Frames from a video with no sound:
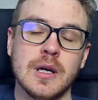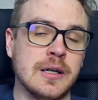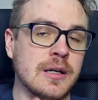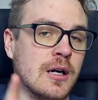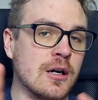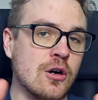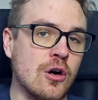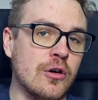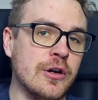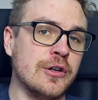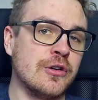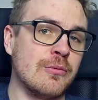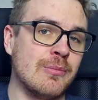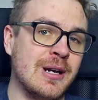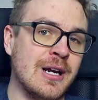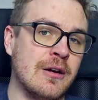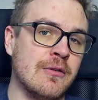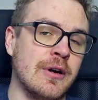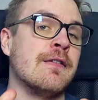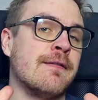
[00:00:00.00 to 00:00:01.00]
And according to
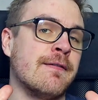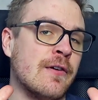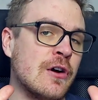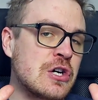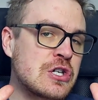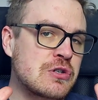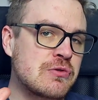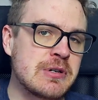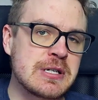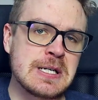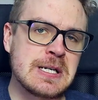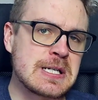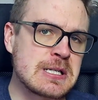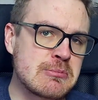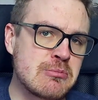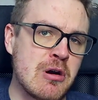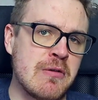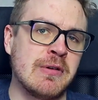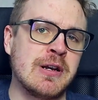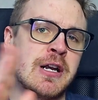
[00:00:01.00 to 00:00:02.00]
Migri, the first residence
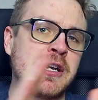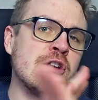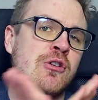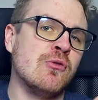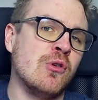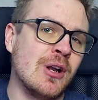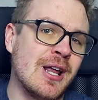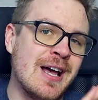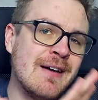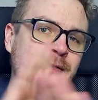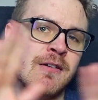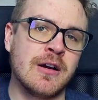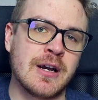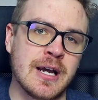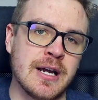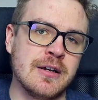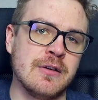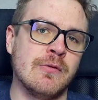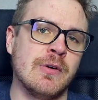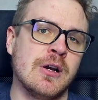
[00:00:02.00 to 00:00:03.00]
permit that you will ever
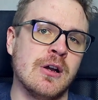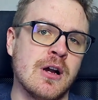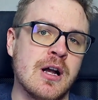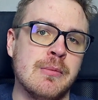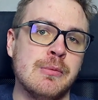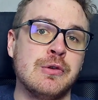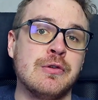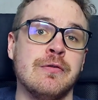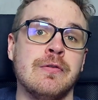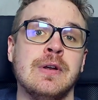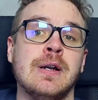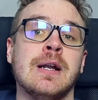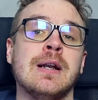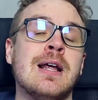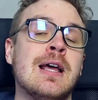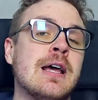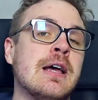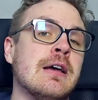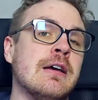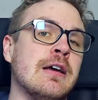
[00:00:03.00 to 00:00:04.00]
get when you come to Finland,
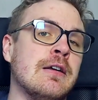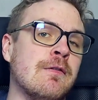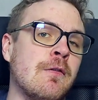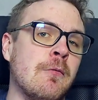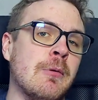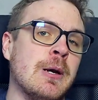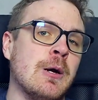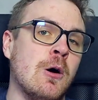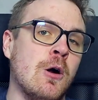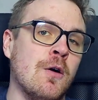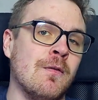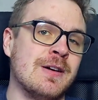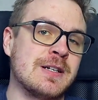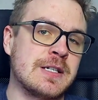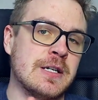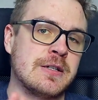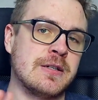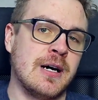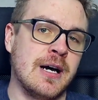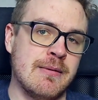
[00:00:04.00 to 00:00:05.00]
it will be always
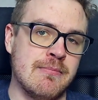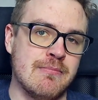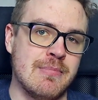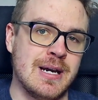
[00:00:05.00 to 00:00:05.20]
a Type